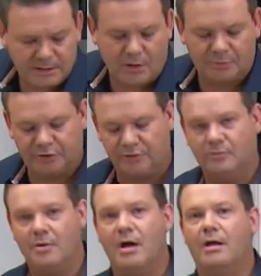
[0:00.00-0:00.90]
is
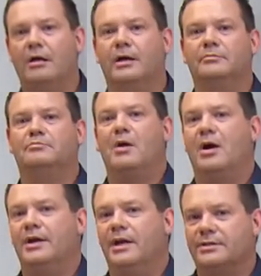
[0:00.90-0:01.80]
optional, but I like
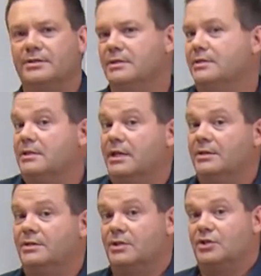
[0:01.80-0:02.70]
pine nuts because it
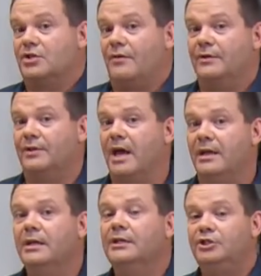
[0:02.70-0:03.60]
tends to soften
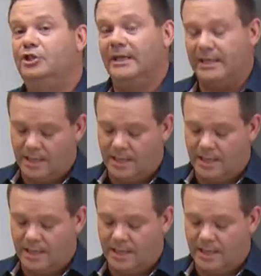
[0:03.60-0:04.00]
that chili